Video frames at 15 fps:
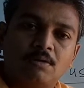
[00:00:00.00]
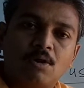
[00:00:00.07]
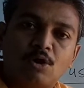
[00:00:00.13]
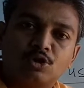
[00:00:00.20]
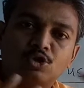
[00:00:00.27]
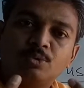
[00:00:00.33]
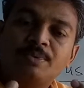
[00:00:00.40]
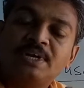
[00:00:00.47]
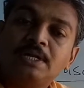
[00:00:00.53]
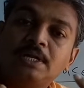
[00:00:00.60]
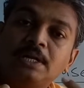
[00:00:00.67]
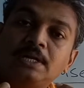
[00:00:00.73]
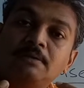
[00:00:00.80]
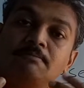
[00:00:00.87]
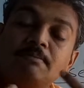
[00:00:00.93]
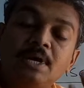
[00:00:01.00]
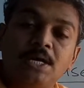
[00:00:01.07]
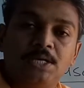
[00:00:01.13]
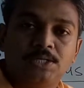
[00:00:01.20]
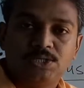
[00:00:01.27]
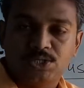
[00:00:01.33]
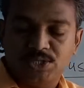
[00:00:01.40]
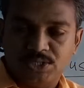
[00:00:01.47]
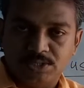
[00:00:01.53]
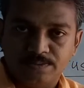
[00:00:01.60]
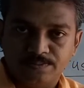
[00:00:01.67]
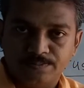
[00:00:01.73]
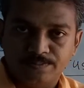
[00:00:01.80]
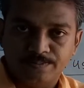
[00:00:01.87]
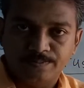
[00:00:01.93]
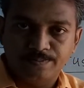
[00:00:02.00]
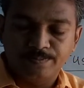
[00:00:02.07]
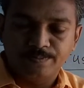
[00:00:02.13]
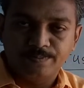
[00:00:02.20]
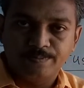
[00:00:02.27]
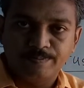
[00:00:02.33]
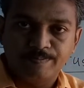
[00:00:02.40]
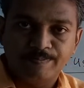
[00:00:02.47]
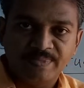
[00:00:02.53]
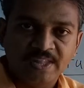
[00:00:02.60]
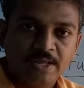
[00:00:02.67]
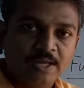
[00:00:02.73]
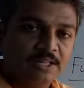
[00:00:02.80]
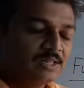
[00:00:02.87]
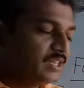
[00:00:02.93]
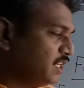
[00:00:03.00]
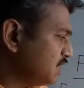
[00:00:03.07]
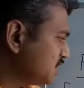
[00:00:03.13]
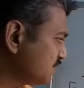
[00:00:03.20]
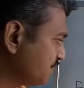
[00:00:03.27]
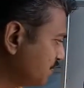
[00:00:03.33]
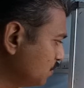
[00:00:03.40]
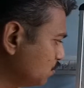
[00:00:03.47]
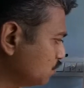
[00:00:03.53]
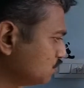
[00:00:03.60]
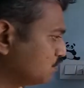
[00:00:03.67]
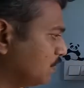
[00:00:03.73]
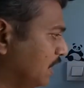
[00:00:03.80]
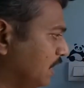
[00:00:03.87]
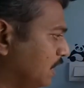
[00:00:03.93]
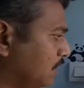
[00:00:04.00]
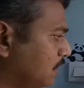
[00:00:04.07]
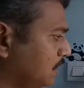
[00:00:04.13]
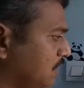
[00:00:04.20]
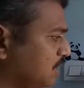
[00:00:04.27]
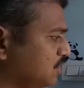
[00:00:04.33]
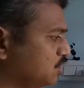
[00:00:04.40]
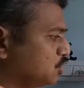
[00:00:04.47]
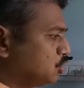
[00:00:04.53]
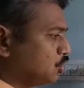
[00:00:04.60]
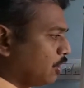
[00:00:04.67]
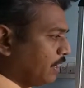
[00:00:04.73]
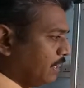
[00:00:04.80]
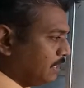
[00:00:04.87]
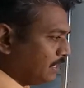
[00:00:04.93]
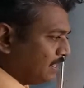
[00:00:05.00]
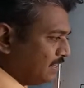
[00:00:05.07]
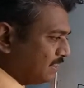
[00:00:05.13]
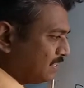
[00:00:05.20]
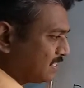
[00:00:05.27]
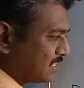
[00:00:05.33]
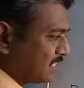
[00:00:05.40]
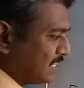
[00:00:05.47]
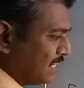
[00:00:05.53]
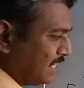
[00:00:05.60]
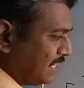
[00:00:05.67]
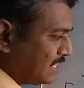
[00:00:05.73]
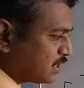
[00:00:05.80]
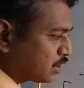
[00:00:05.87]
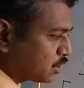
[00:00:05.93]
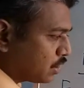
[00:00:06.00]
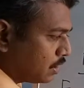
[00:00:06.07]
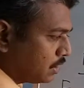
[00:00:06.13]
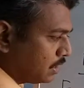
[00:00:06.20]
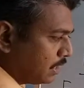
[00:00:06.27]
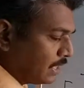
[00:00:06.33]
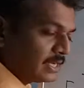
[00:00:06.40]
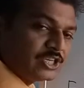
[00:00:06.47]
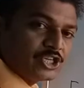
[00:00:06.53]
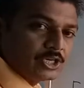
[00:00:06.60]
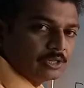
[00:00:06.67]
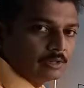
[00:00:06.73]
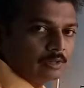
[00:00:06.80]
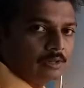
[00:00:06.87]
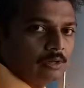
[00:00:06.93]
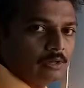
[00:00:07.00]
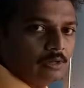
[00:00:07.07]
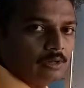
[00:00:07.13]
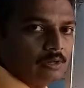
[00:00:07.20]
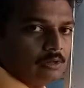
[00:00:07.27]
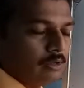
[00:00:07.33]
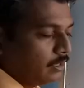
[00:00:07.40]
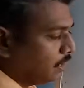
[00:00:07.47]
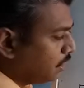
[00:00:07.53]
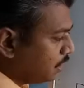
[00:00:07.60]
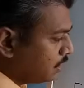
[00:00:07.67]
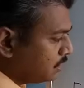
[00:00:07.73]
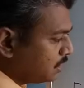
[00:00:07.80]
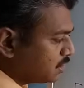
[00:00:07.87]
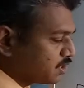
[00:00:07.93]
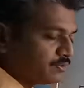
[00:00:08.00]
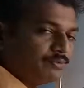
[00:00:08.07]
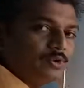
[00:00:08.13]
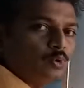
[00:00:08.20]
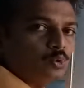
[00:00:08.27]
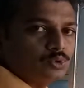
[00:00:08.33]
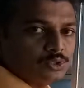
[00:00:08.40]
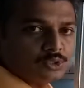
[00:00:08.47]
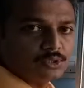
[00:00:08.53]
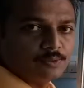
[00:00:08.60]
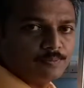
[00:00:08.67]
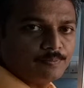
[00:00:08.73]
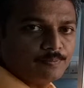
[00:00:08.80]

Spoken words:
automatically melts. This fuse wire is joined in series connection in this fuse,